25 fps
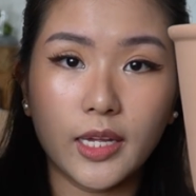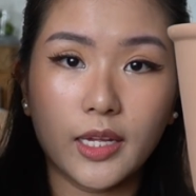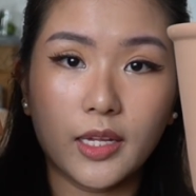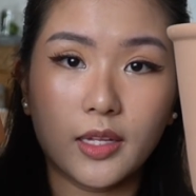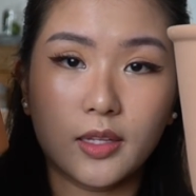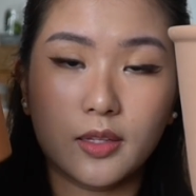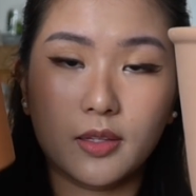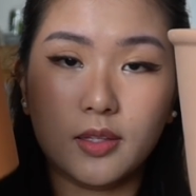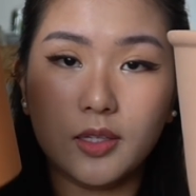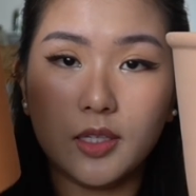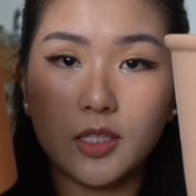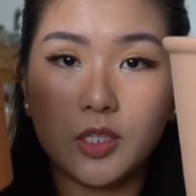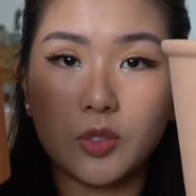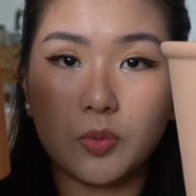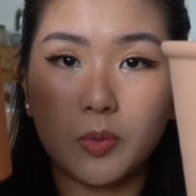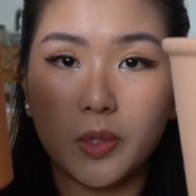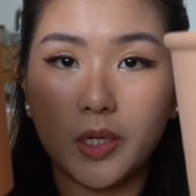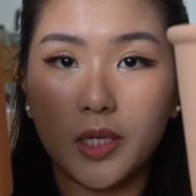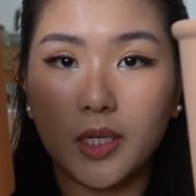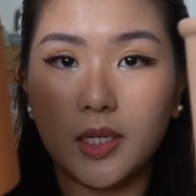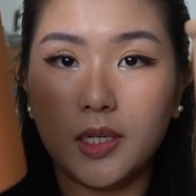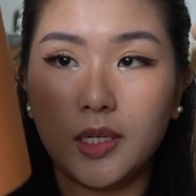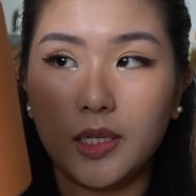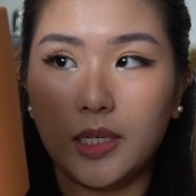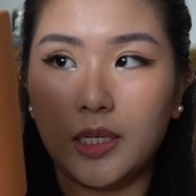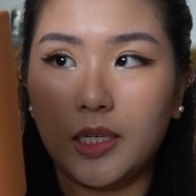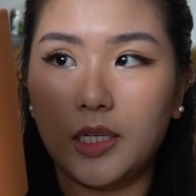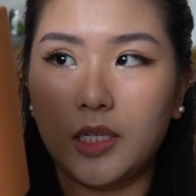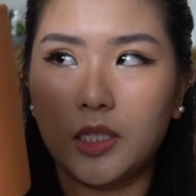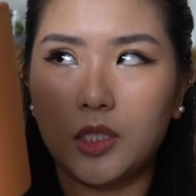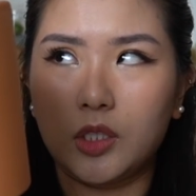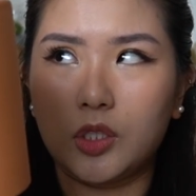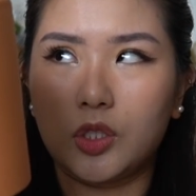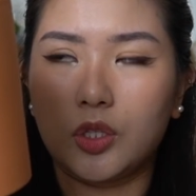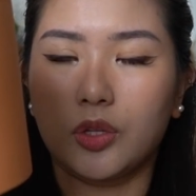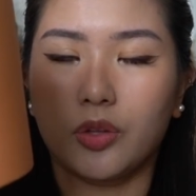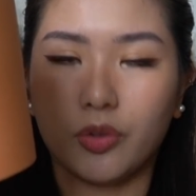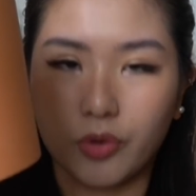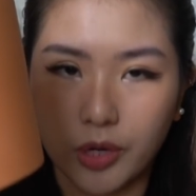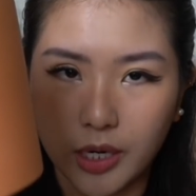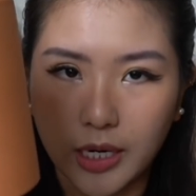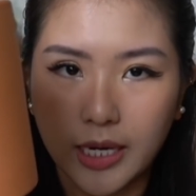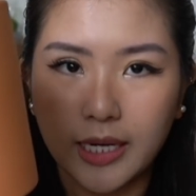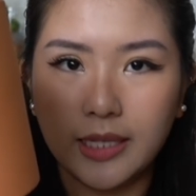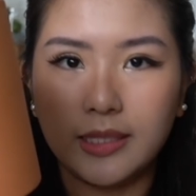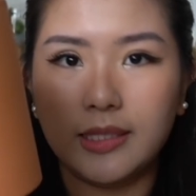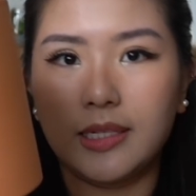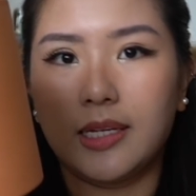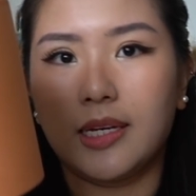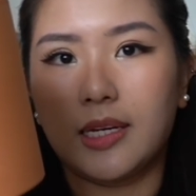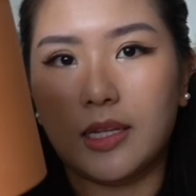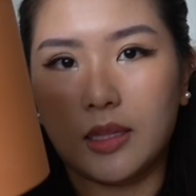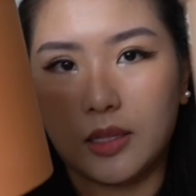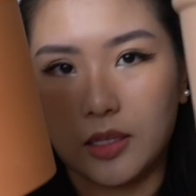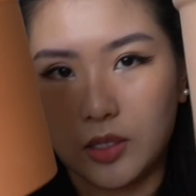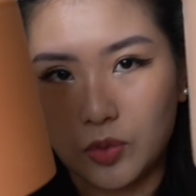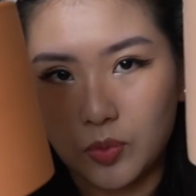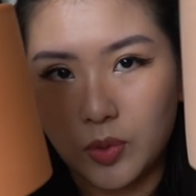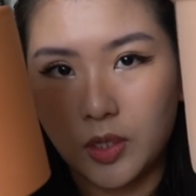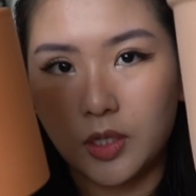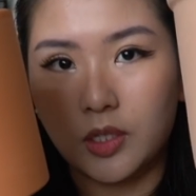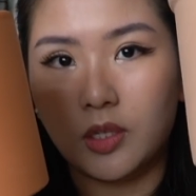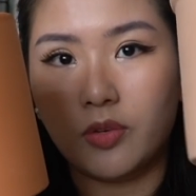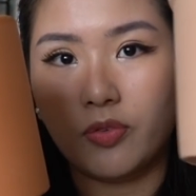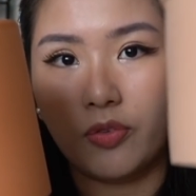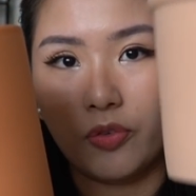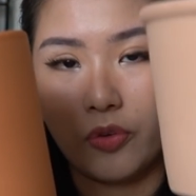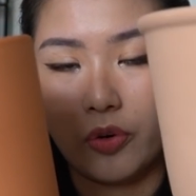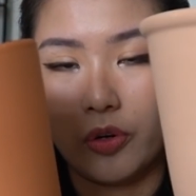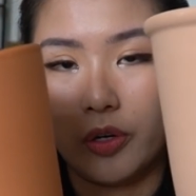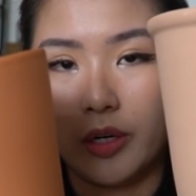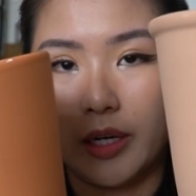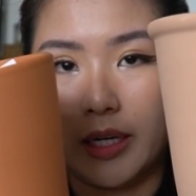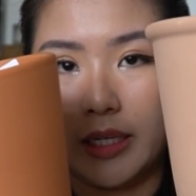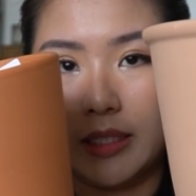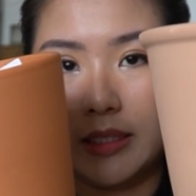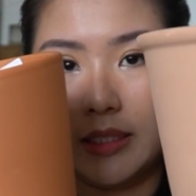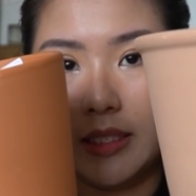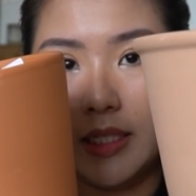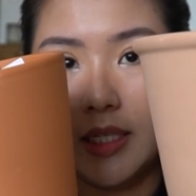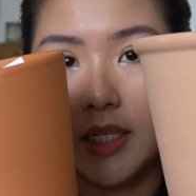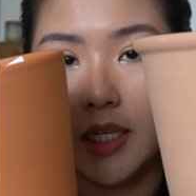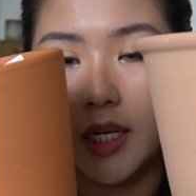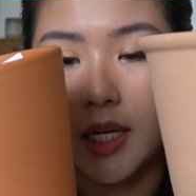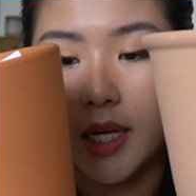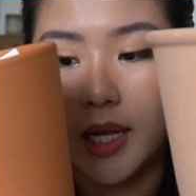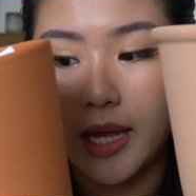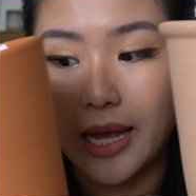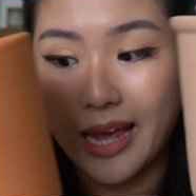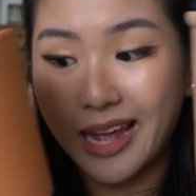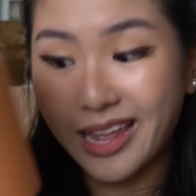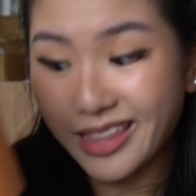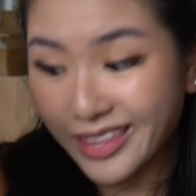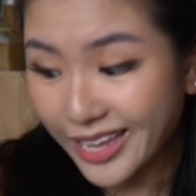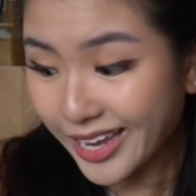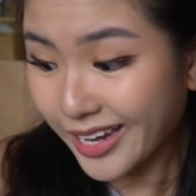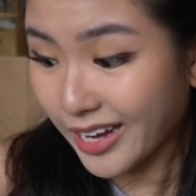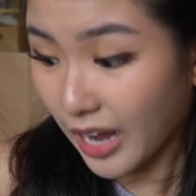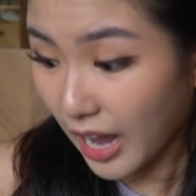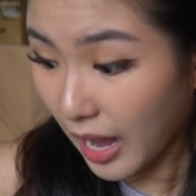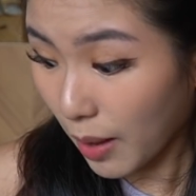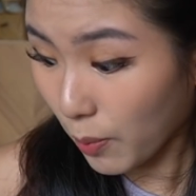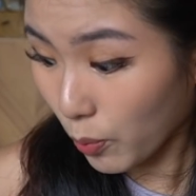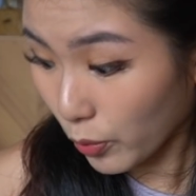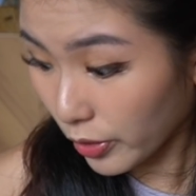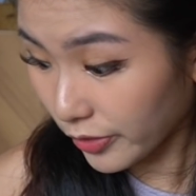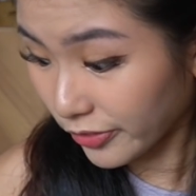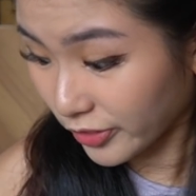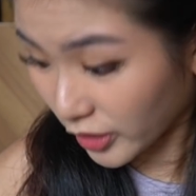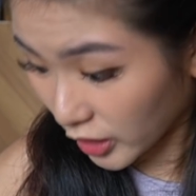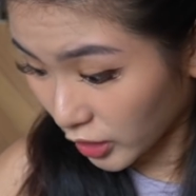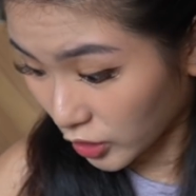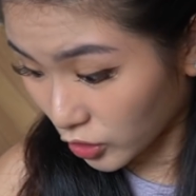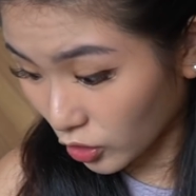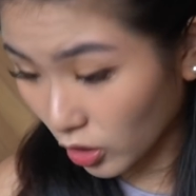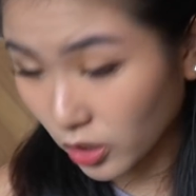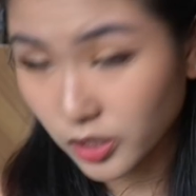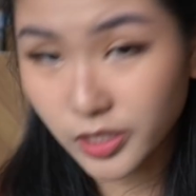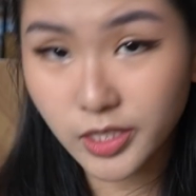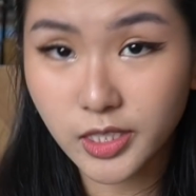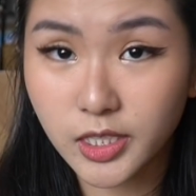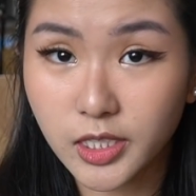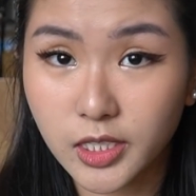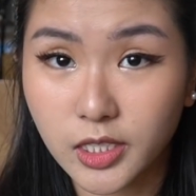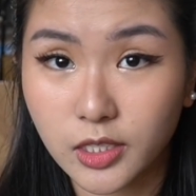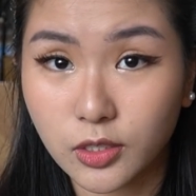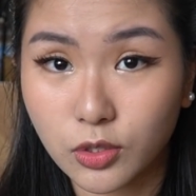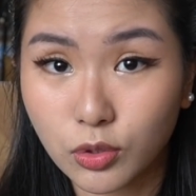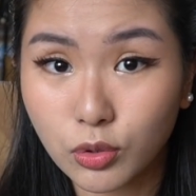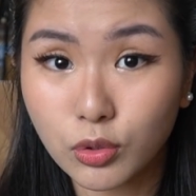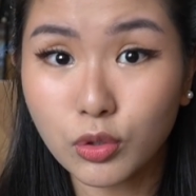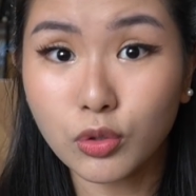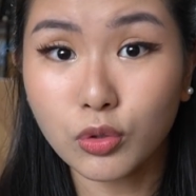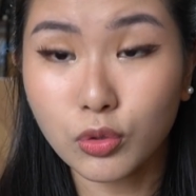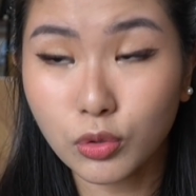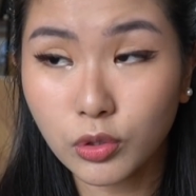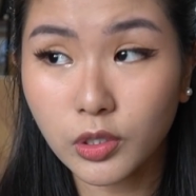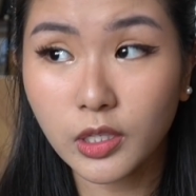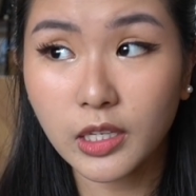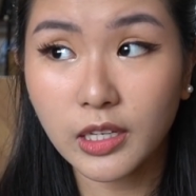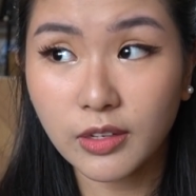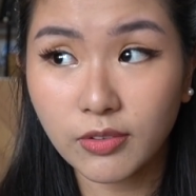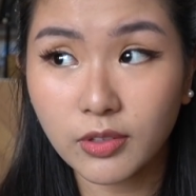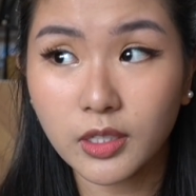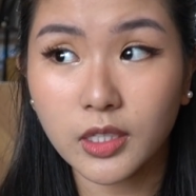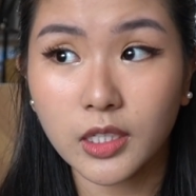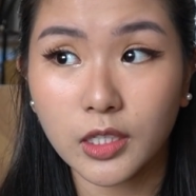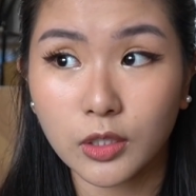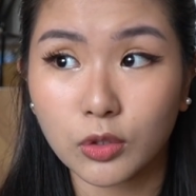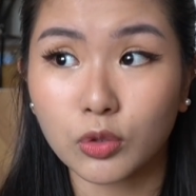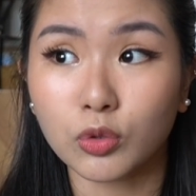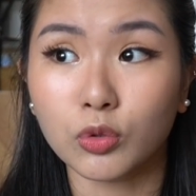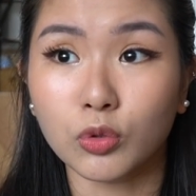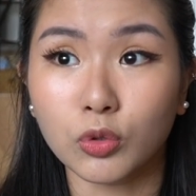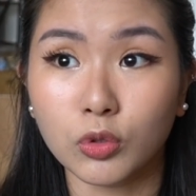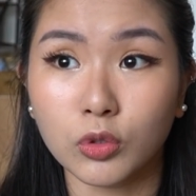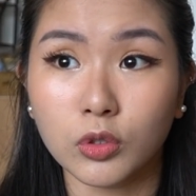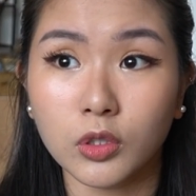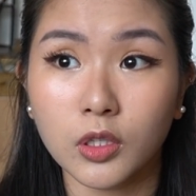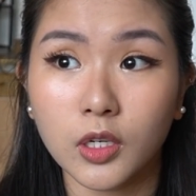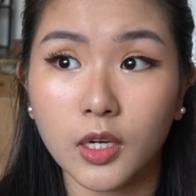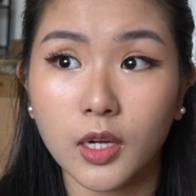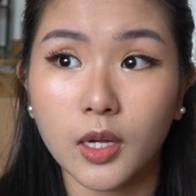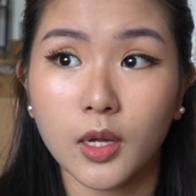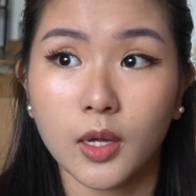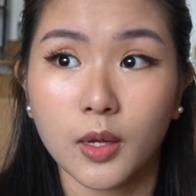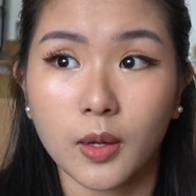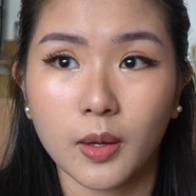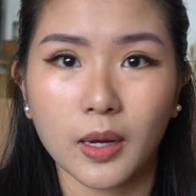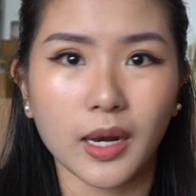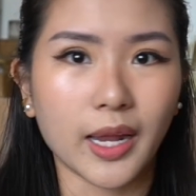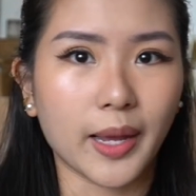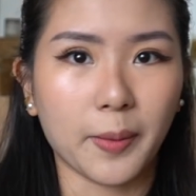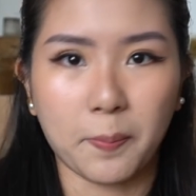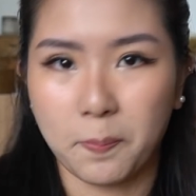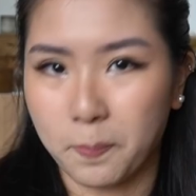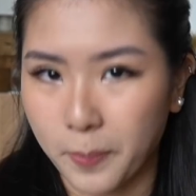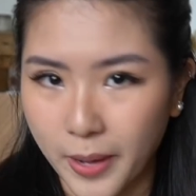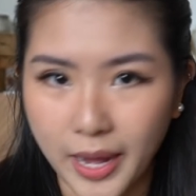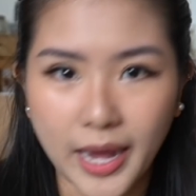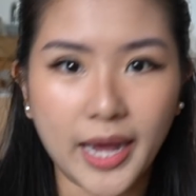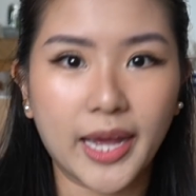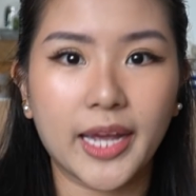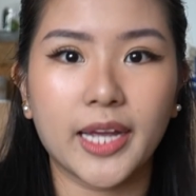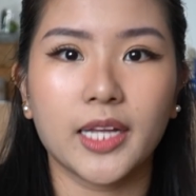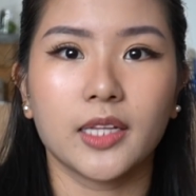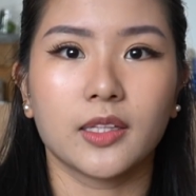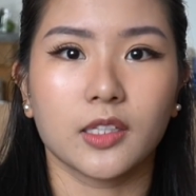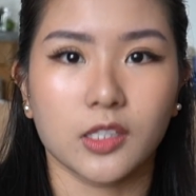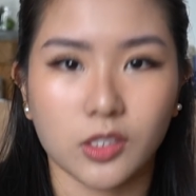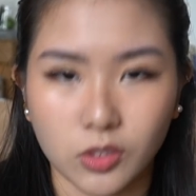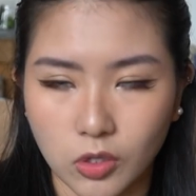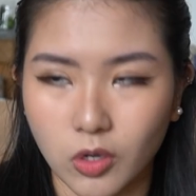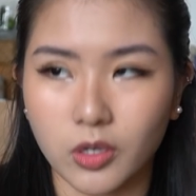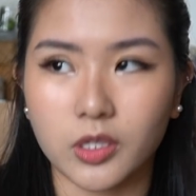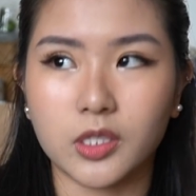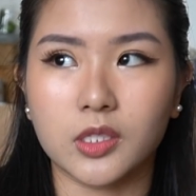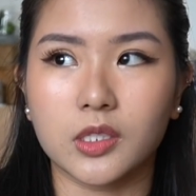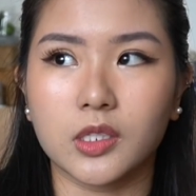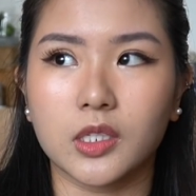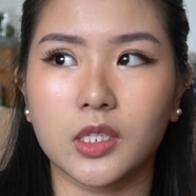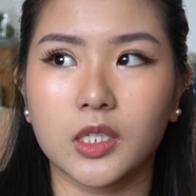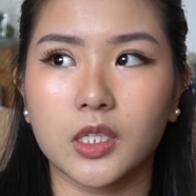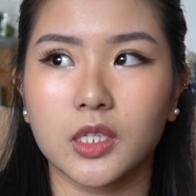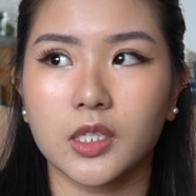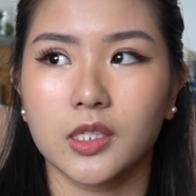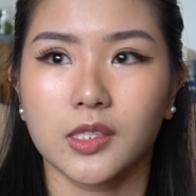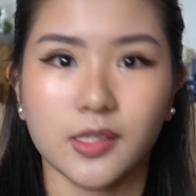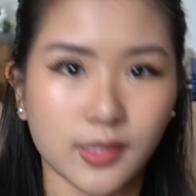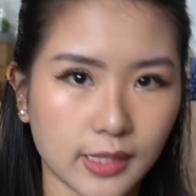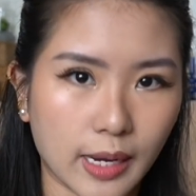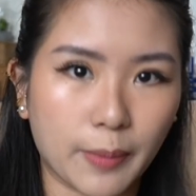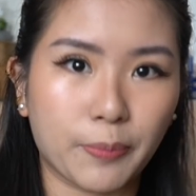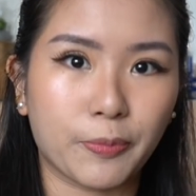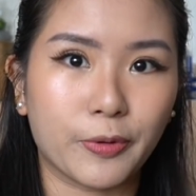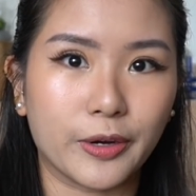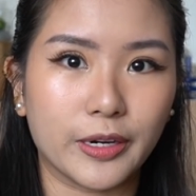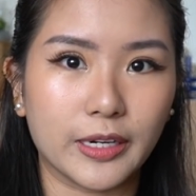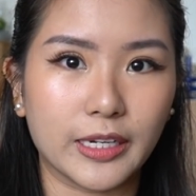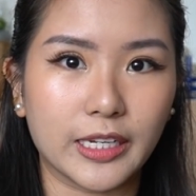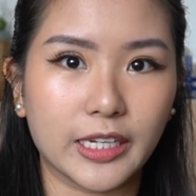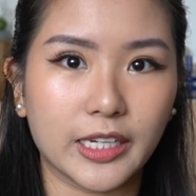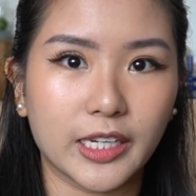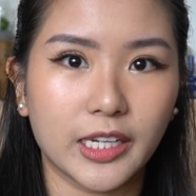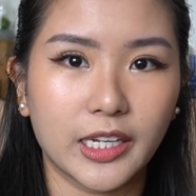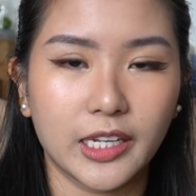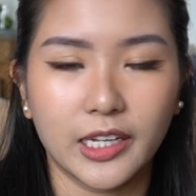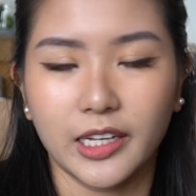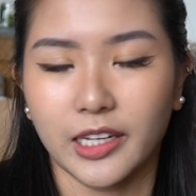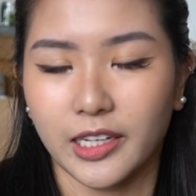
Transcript: This one is $3.90 and this one is $4.90, and they come with the saucer, so you don't even need to like buy the saucer separately.